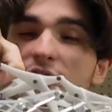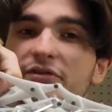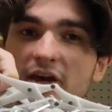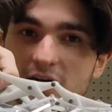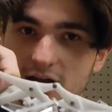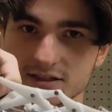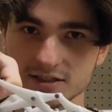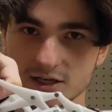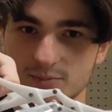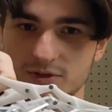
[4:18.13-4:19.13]
of
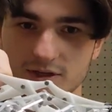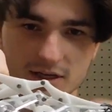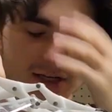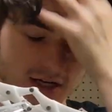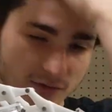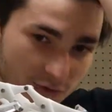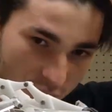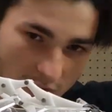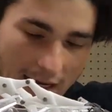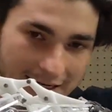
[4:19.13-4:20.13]
concept of
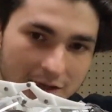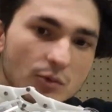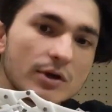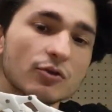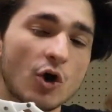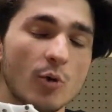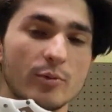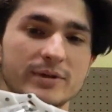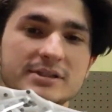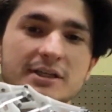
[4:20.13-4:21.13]
creating with
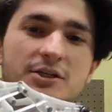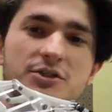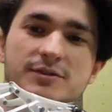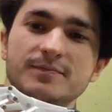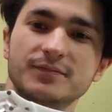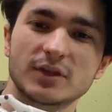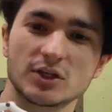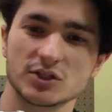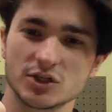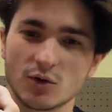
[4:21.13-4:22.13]
Hoberman's linkages.
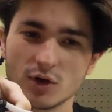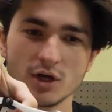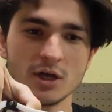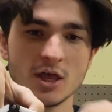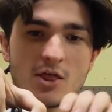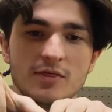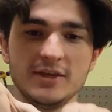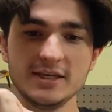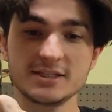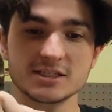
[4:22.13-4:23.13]
So
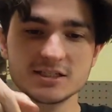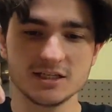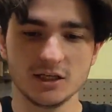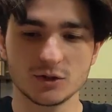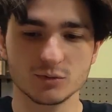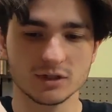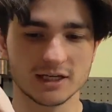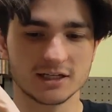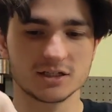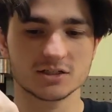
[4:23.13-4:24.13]
these see-through
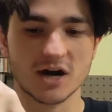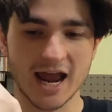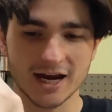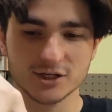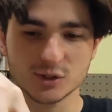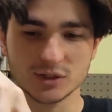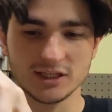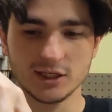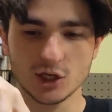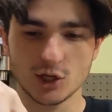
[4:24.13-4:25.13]
linkages are
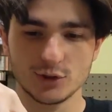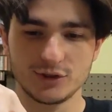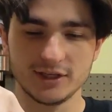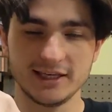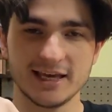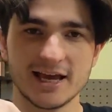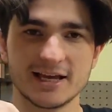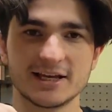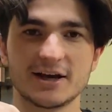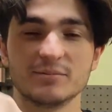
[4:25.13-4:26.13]
actually the
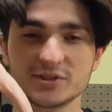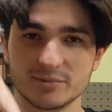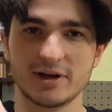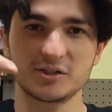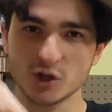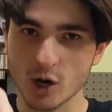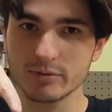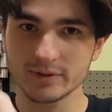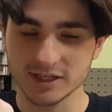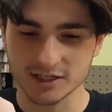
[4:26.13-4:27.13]
symmetric
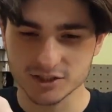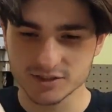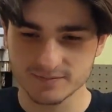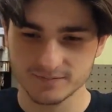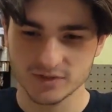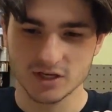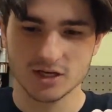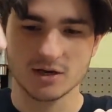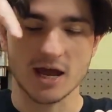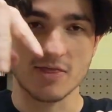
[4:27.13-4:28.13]
Hoberman linkages.
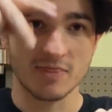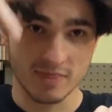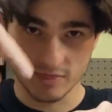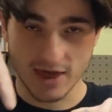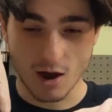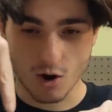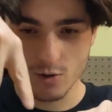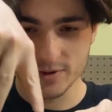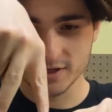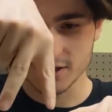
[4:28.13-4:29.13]
And they
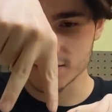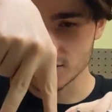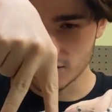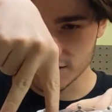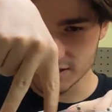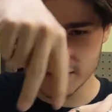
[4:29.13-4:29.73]
are because this